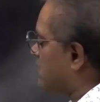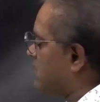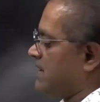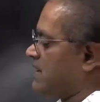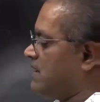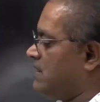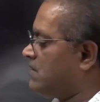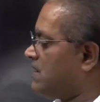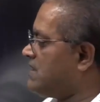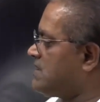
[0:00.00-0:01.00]
your vehicle.
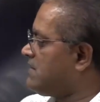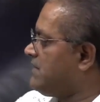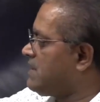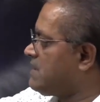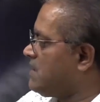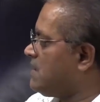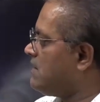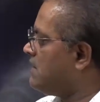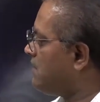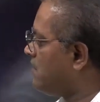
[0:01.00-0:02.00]
Okay, this is the way the
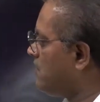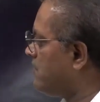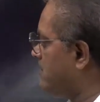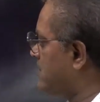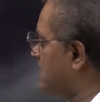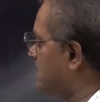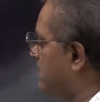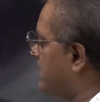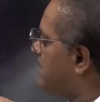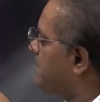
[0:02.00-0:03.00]
flow will be, the
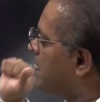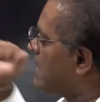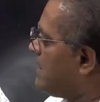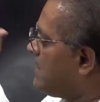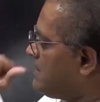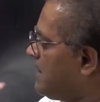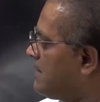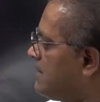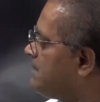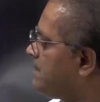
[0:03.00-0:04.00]
power. Then,
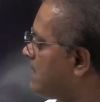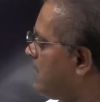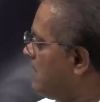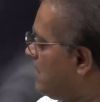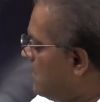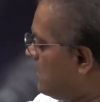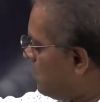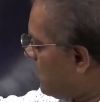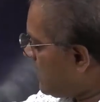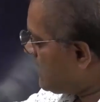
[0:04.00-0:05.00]

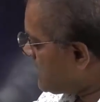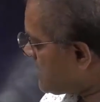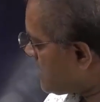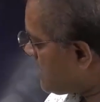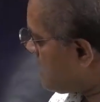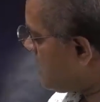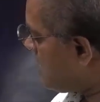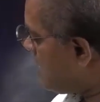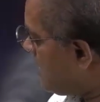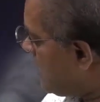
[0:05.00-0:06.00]
why this?
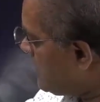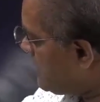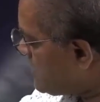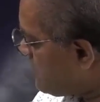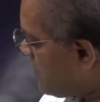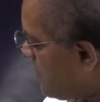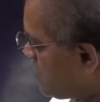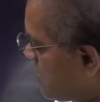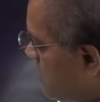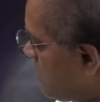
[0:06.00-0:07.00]
In this, if you
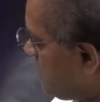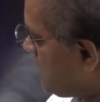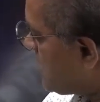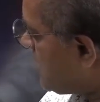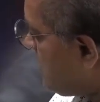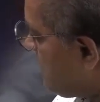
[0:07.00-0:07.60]
observe, these are the